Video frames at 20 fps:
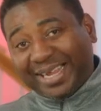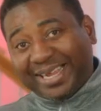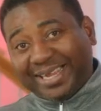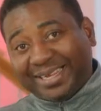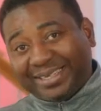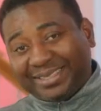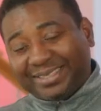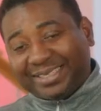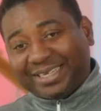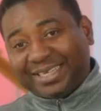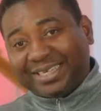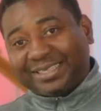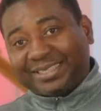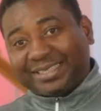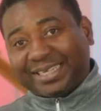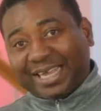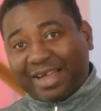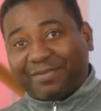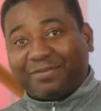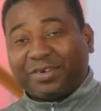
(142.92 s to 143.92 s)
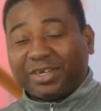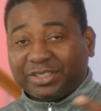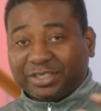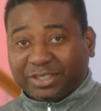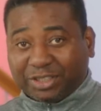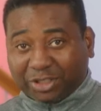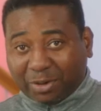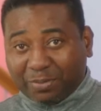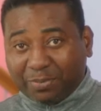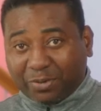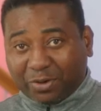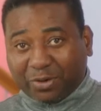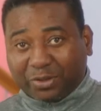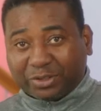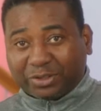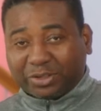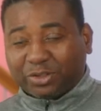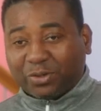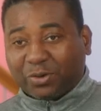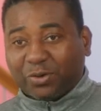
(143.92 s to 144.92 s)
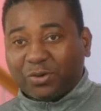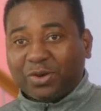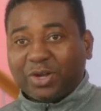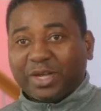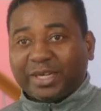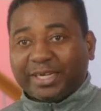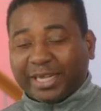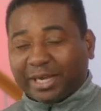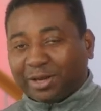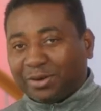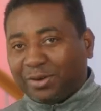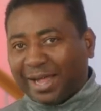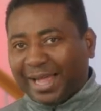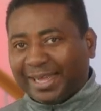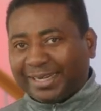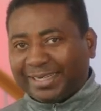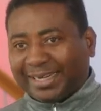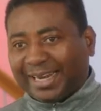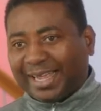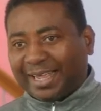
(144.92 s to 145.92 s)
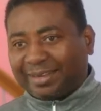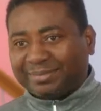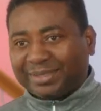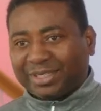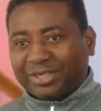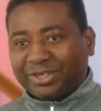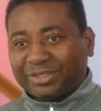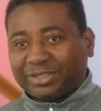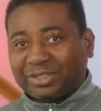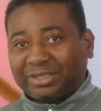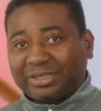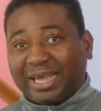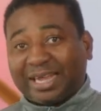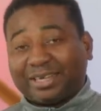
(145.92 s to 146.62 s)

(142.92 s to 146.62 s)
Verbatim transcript: eight is avoid jump cuts. So they go hand in hand because you